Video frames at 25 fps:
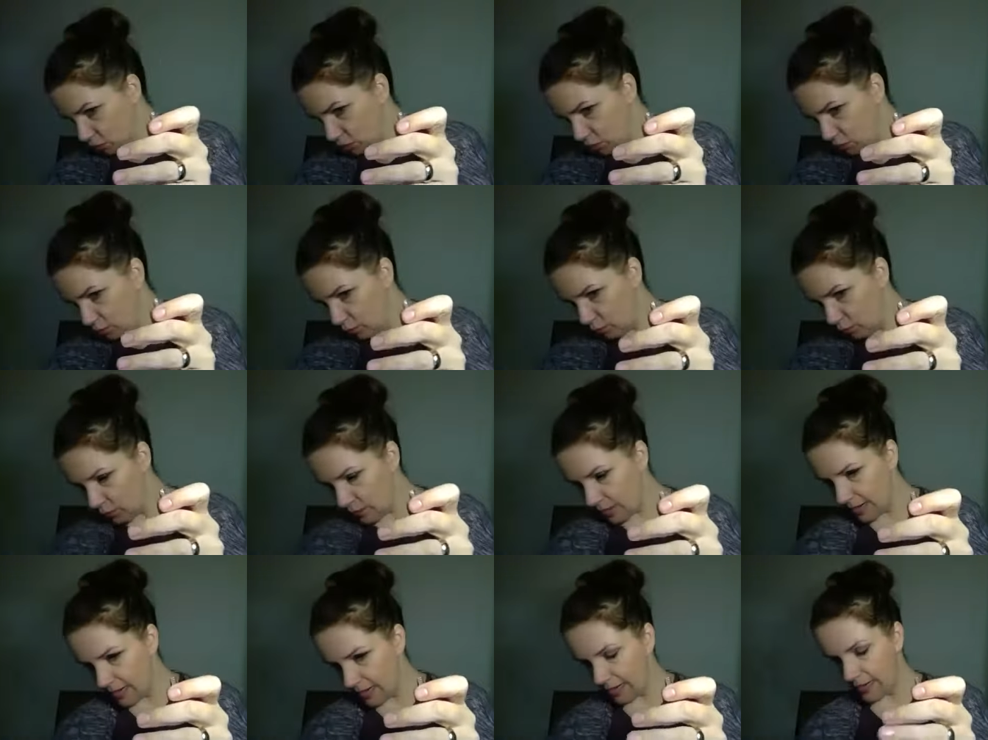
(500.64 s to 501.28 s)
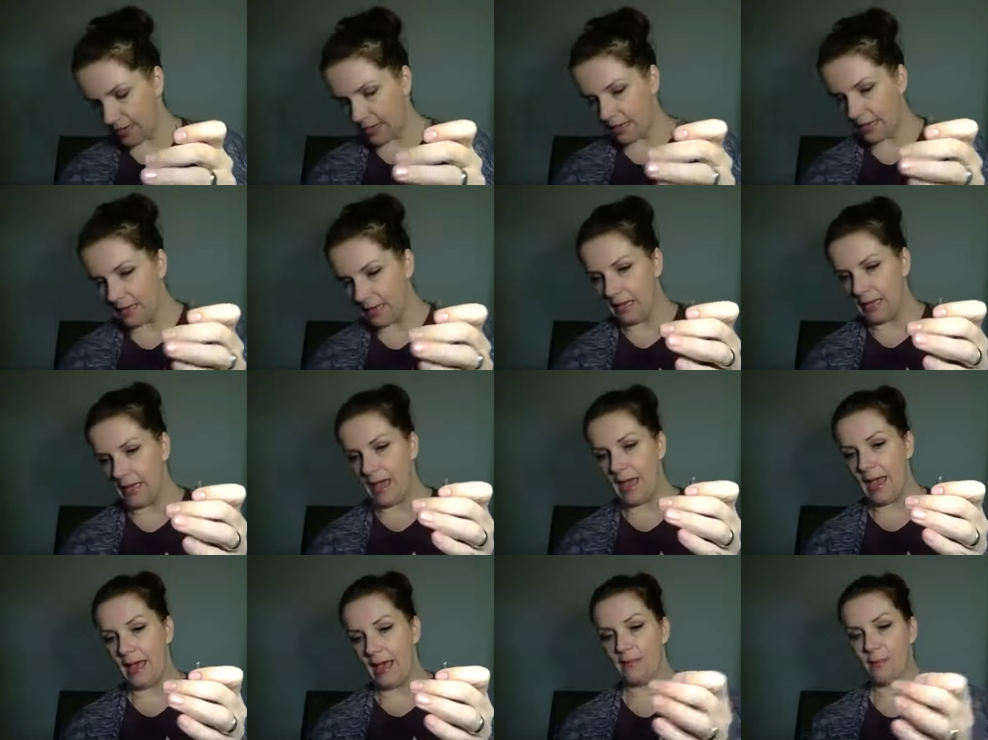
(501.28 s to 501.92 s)
turmeric
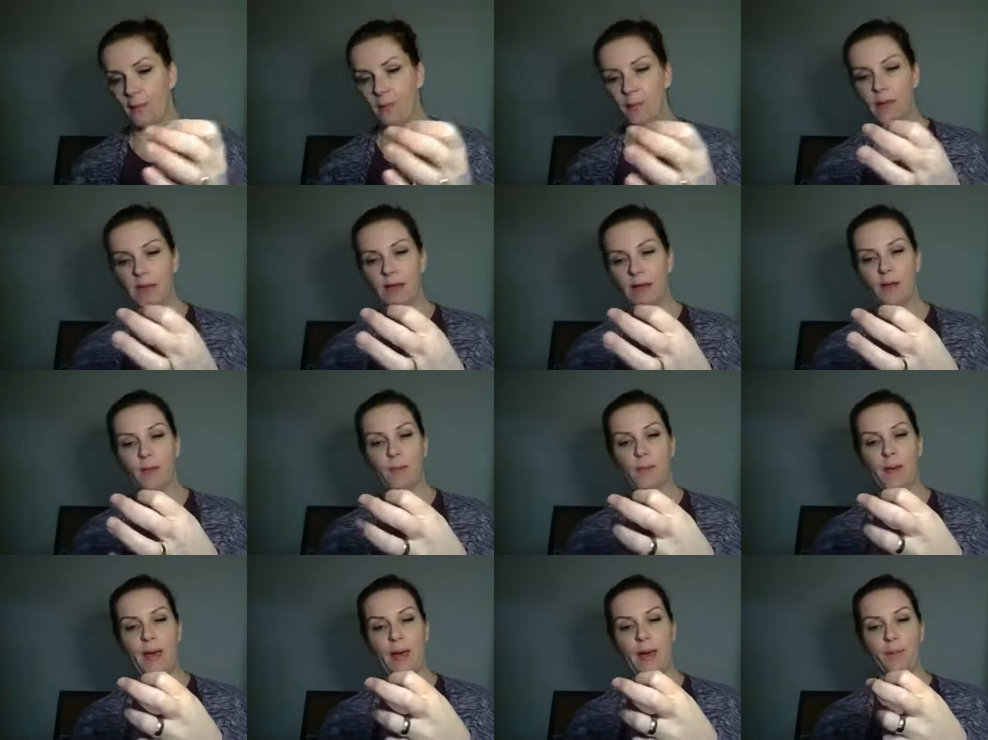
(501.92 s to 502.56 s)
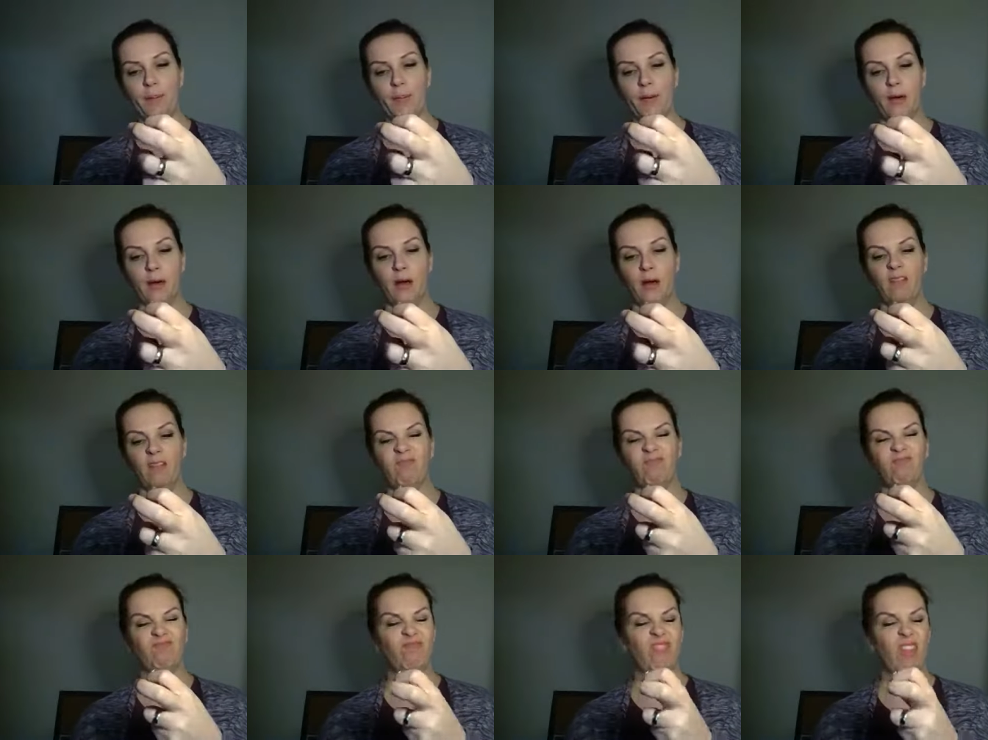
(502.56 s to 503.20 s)
and the pink
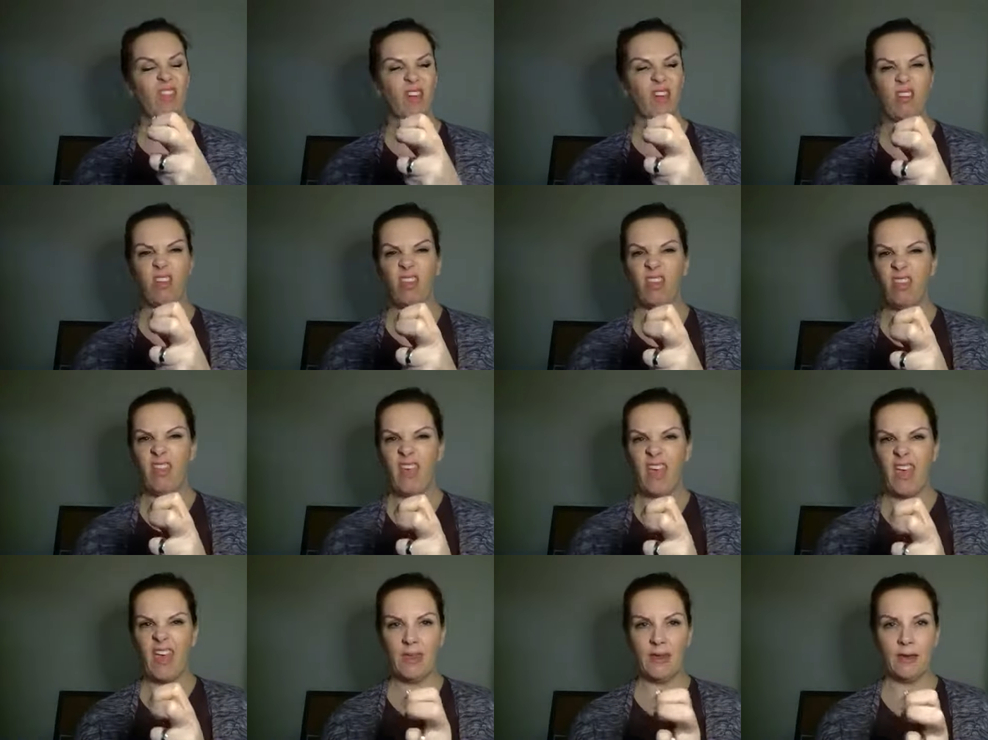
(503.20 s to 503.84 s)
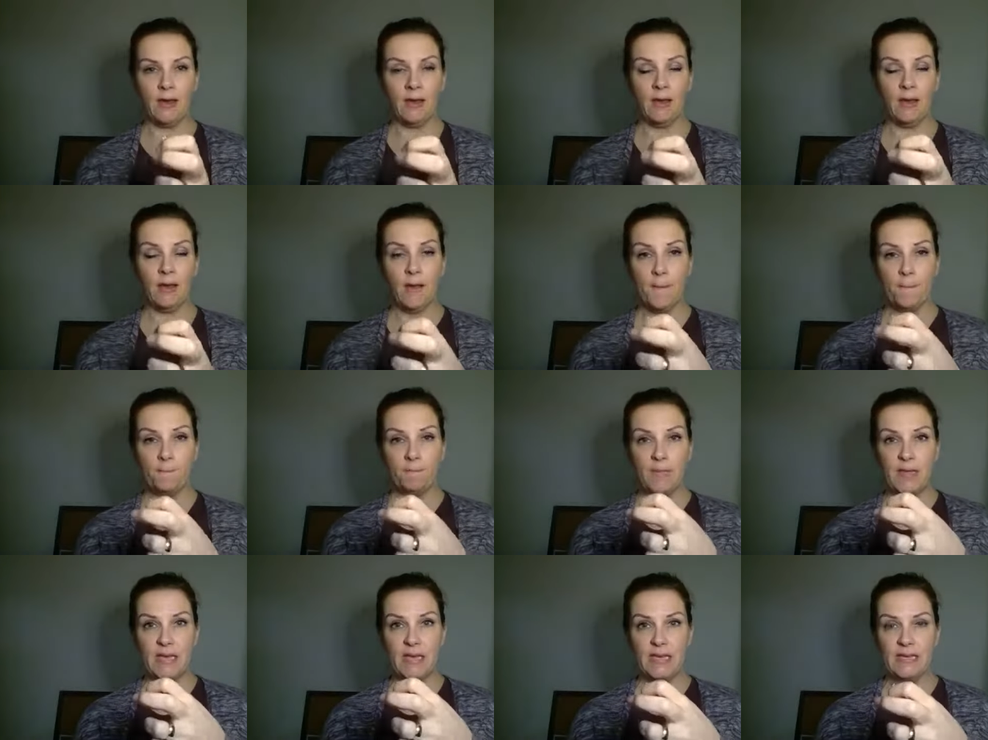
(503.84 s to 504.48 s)
pepper, they're thin,
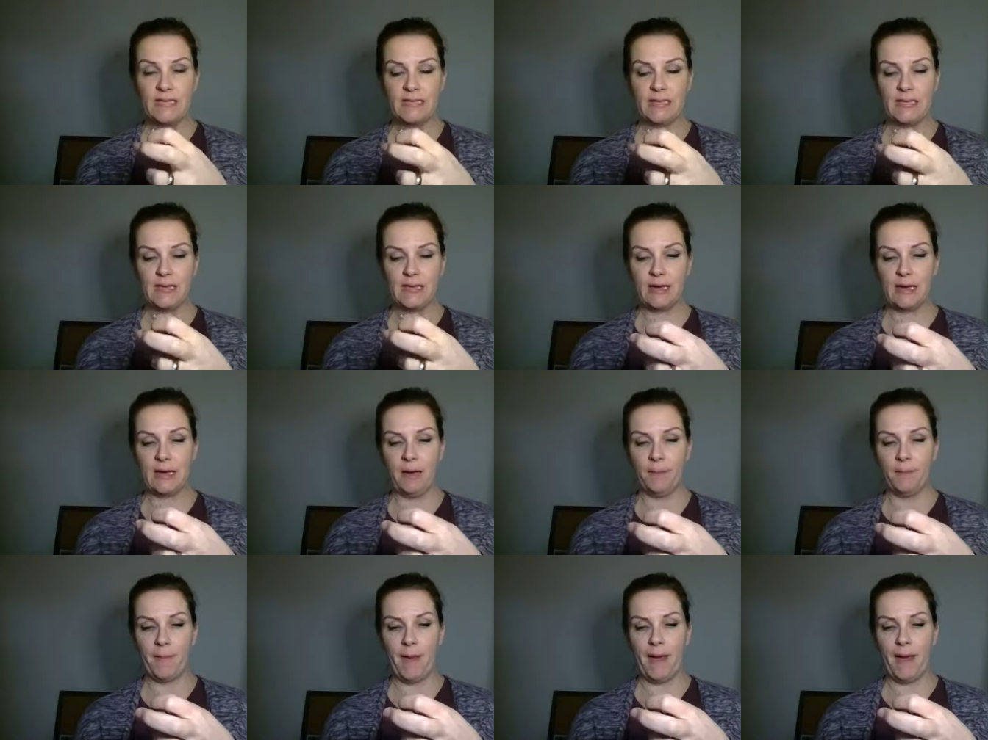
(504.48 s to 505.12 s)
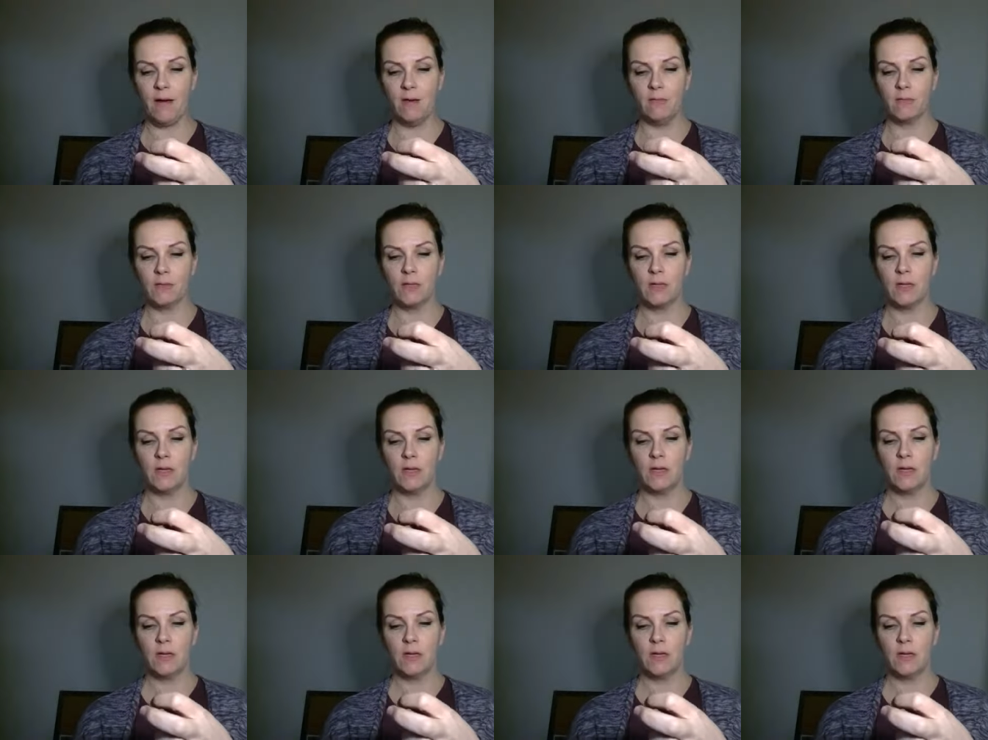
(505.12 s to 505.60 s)
easy to come out.